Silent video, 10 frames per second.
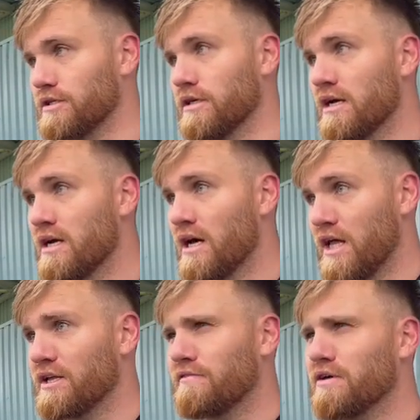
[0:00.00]
And I
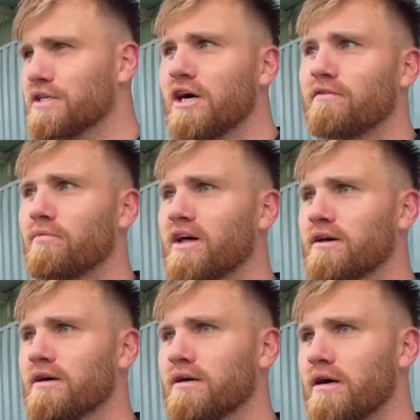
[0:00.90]
think first off, the
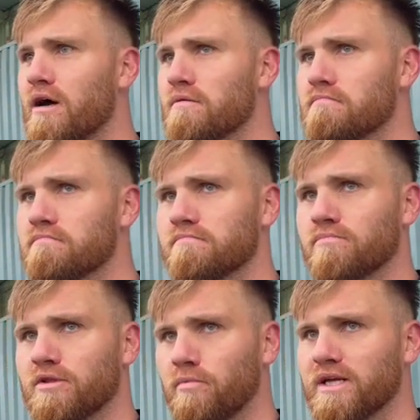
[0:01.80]
weather
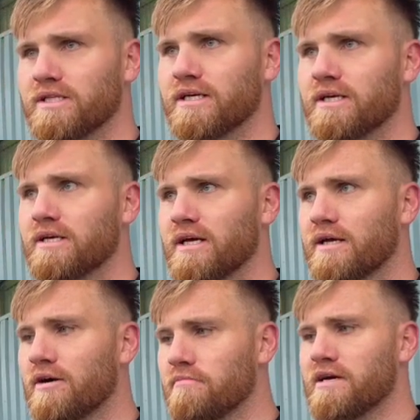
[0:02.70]
with the wind, it
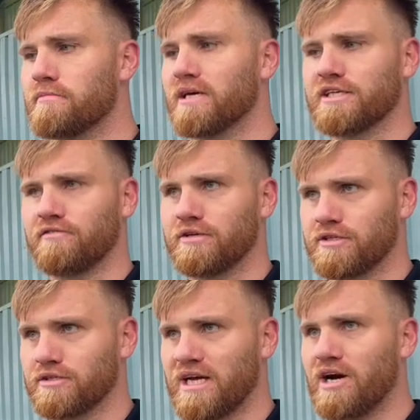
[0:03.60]
kind of made a big difference
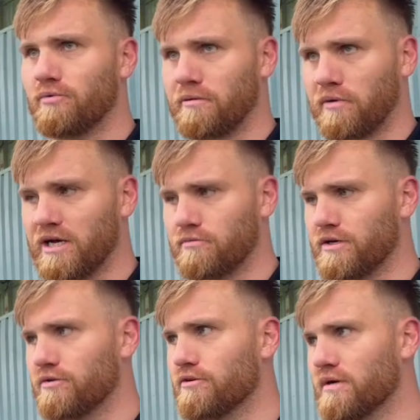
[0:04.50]
onto how we played. We
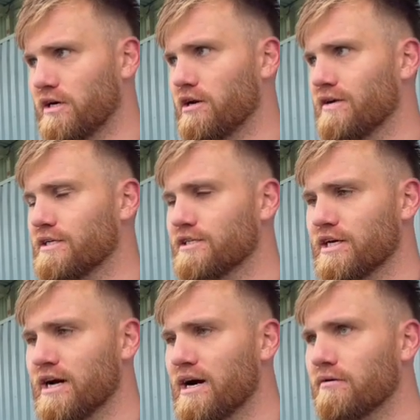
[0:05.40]
knew that we kind of had to see
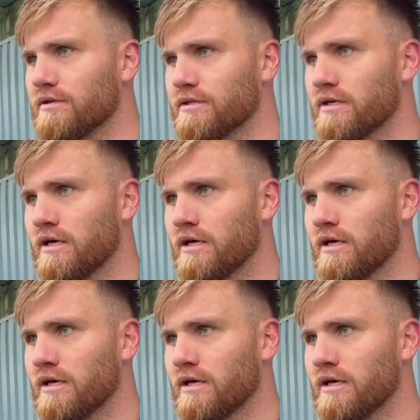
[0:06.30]
it out and